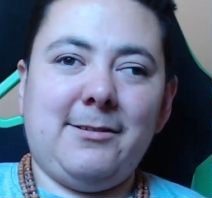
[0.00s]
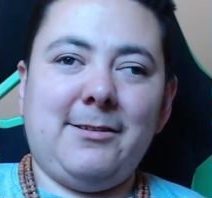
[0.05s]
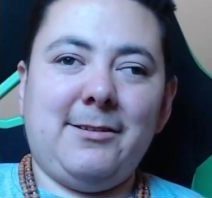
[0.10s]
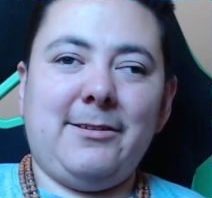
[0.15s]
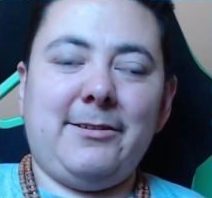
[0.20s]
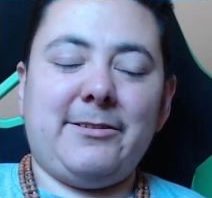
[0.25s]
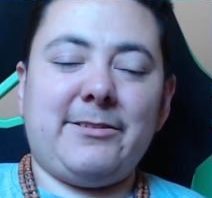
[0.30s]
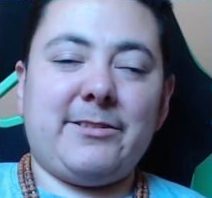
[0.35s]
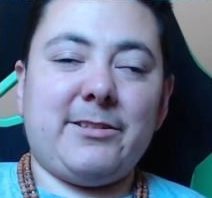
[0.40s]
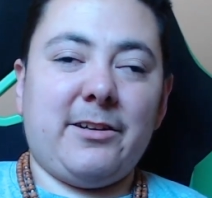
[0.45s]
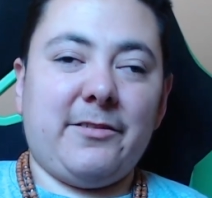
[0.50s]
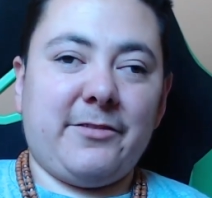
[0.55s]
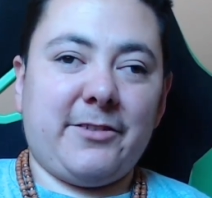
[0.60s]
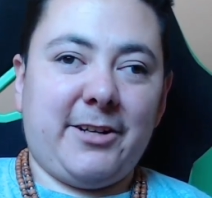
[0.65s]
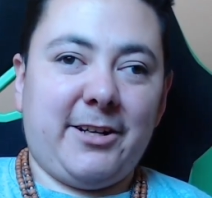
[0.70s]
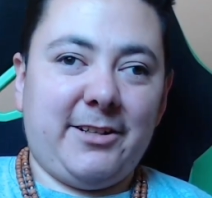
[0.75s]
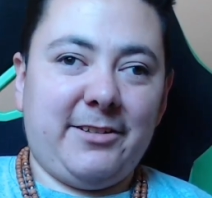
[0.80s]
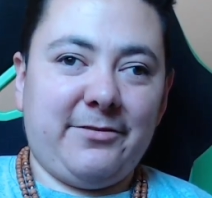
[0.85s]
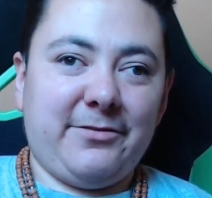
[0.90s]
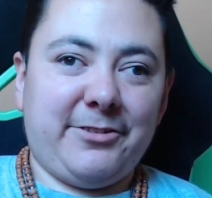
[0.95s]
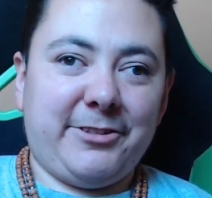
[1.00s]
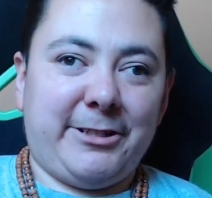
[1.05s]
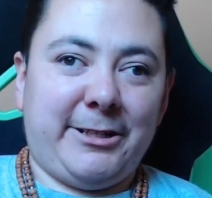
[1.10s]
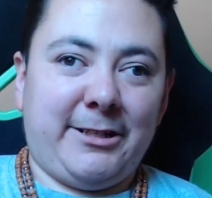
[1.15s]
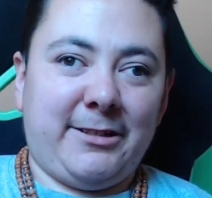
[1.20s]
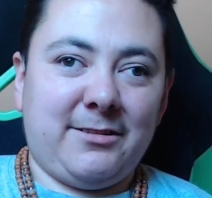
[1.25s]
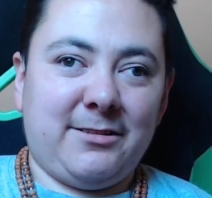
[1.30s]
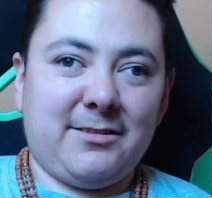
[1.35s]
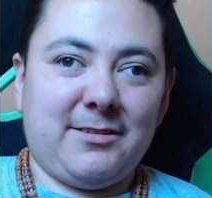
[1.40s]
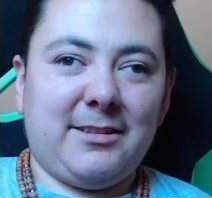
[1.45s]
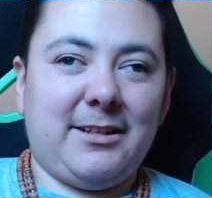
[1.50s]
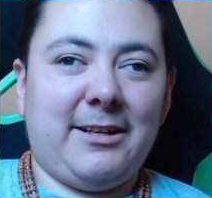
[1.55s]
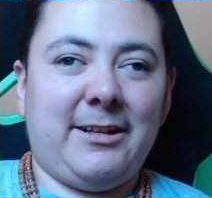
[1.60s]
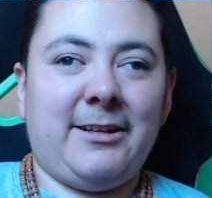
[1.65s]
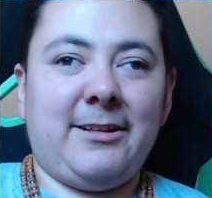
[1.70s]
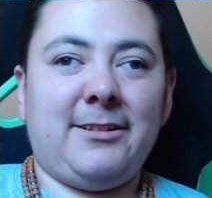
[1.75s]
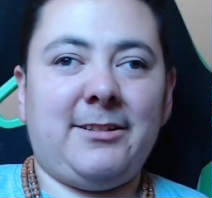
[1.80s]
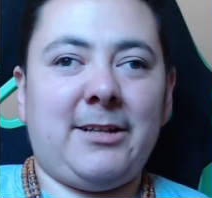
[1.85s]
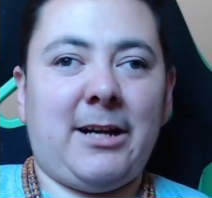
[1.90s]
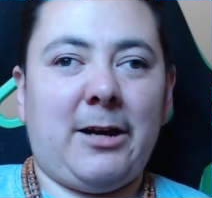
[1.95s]
your self-confidence,
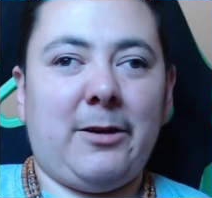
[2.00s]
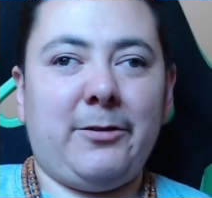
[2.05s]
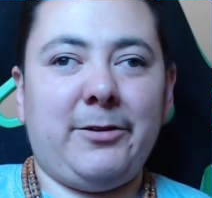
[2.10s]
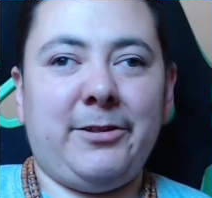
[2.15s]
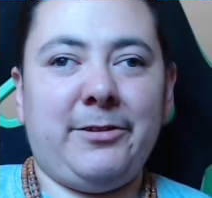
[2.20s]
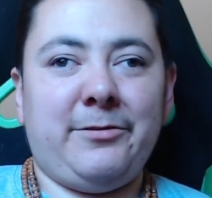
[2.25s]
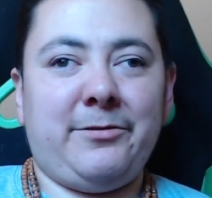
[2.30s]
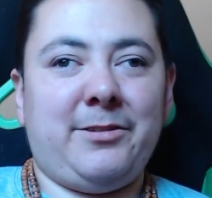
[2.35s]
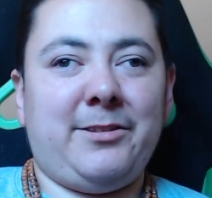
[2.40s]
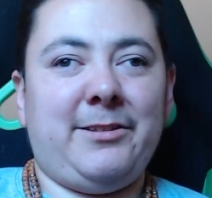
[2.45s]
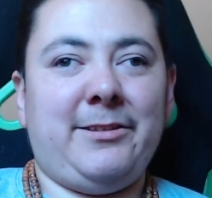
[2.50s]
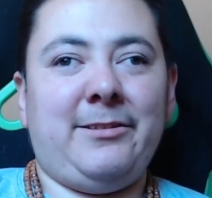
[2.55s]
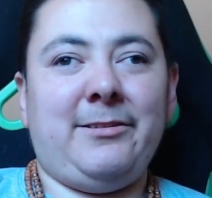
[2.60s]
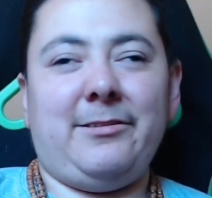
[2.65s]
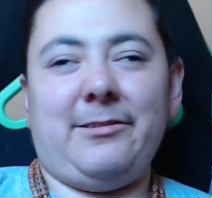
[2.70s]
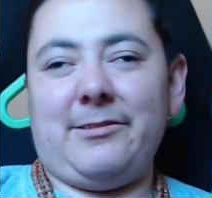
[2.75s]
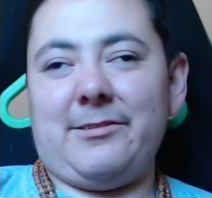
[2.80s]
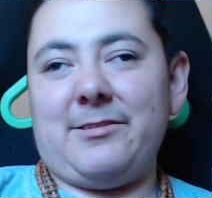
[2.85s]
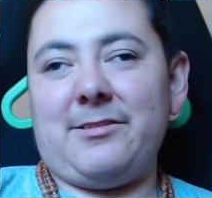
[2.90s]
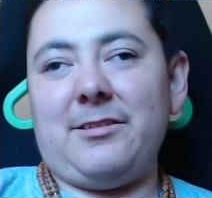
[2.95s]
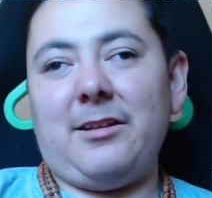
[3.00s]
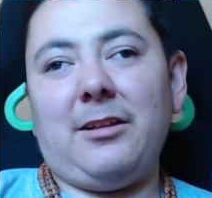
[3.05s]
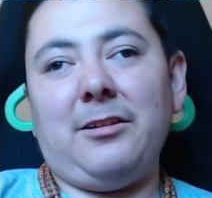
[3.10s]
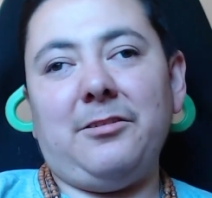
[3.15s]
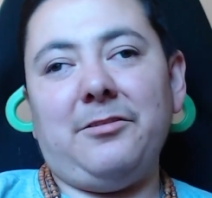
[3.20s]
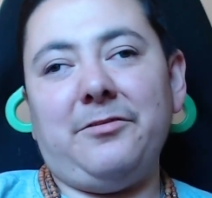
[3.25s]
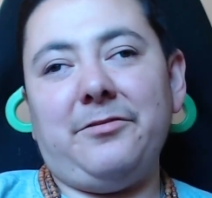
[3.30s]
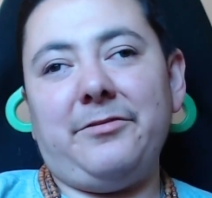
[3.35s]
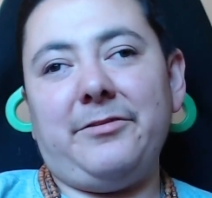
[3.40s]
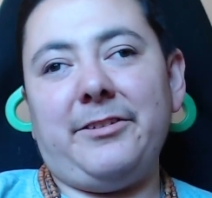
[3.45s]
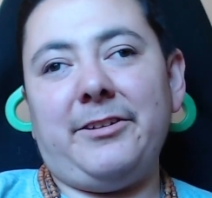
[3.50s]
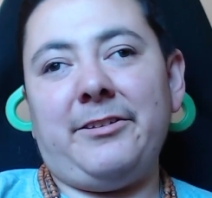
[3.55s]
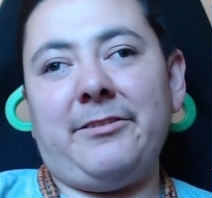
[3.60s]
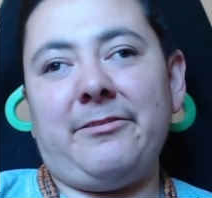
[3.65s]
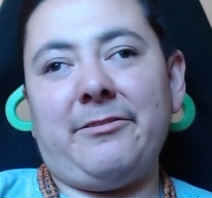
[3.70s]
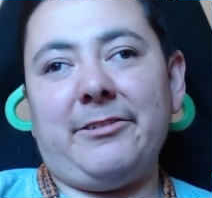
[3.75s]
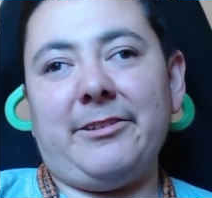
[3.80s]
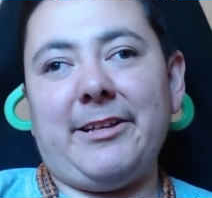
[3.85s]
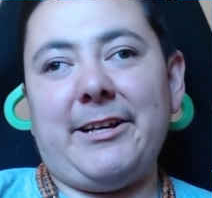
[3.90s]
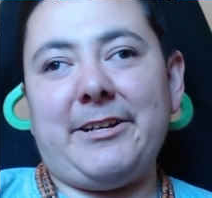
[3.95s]
and how you see yourself in
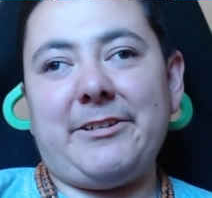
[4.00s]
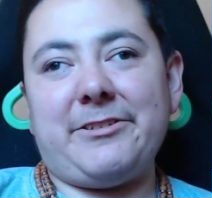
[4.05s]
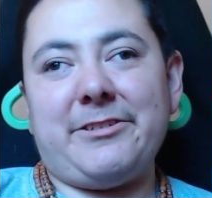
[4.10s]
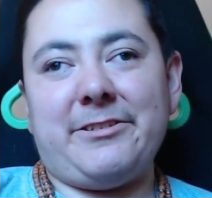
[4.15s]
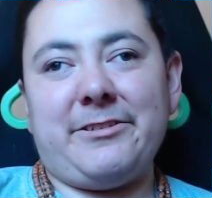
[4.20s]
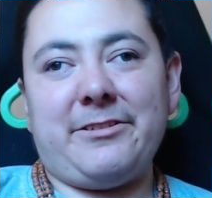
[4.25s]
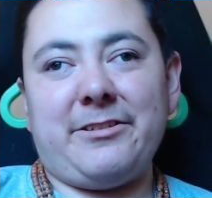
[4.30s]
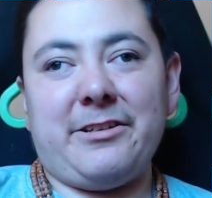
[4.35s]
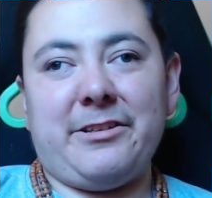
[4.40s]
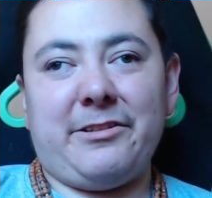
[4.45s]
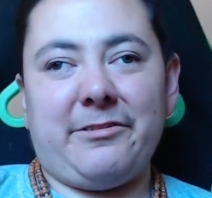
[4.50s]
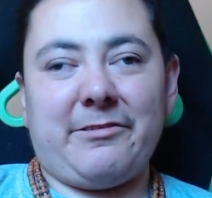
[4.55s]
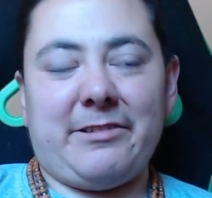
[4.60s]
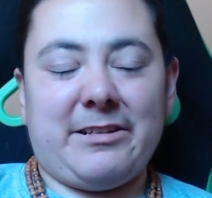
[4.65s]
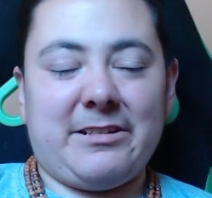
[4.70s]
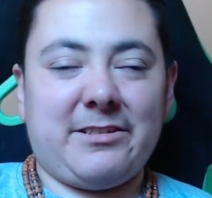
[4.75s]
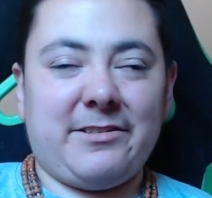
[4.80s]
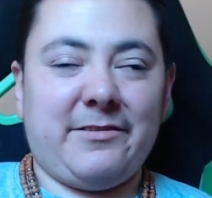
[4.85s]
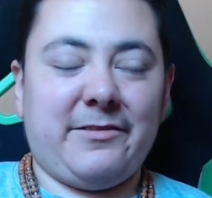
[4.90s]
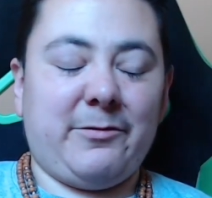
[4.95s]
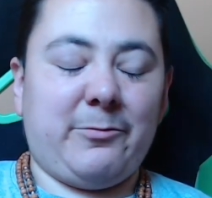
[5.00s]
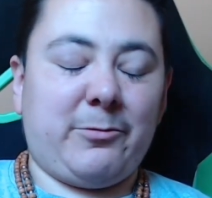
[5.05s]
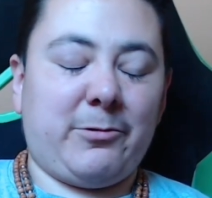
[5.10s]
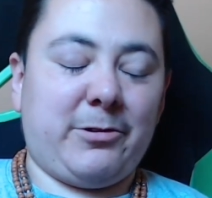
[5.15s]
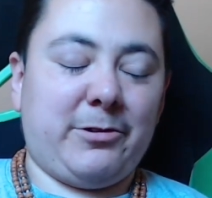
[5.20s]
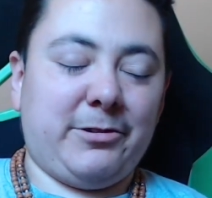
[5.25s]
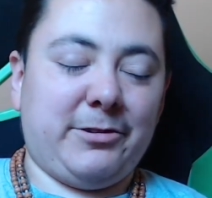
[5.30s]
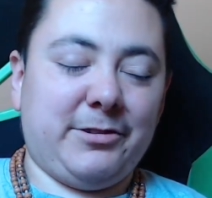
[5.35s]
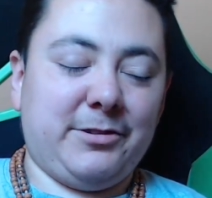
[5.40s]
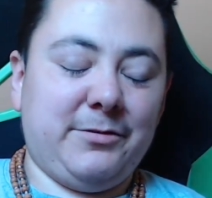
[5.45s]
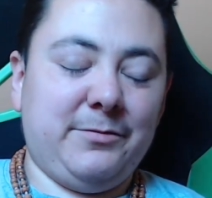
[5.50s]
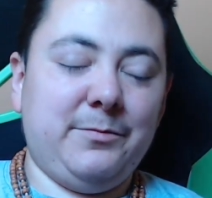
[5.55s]
relation to the rest of the world.